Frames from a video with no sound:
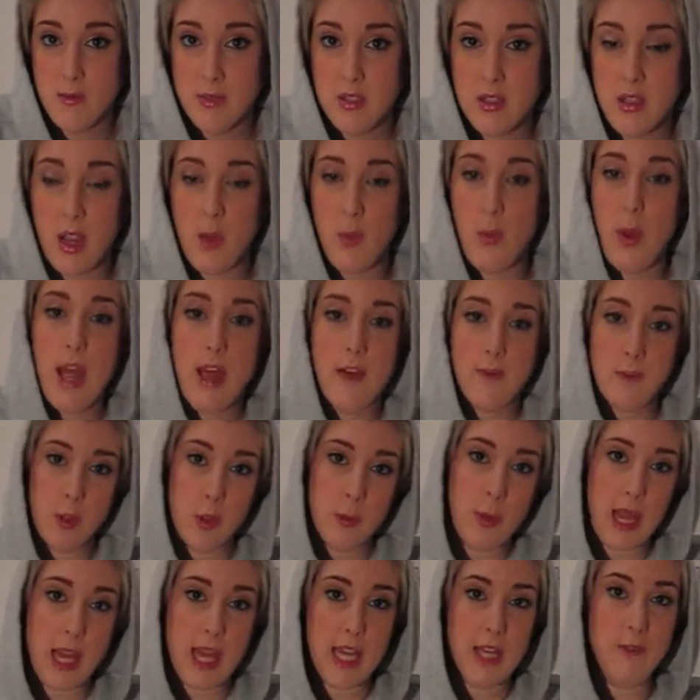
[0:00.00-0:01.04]
So whatever you
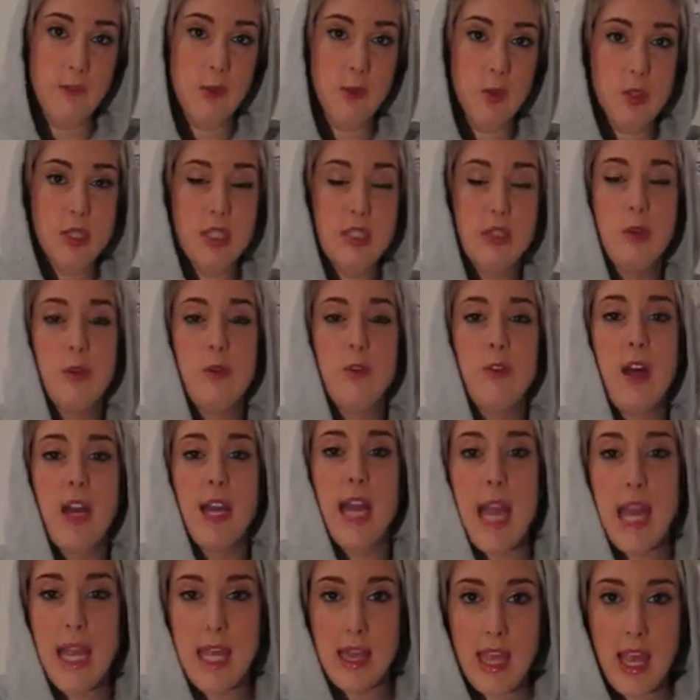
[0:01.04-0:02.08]
paid for your single flight
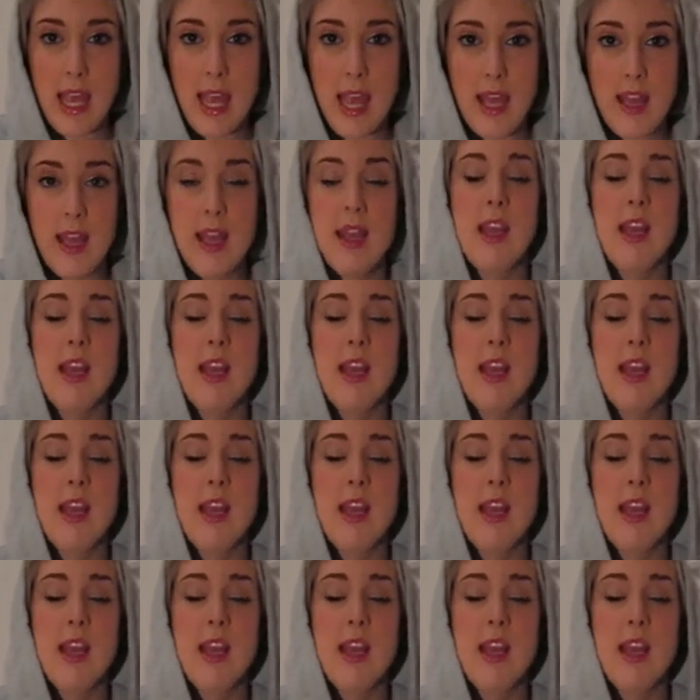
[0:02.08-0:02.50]
getting there,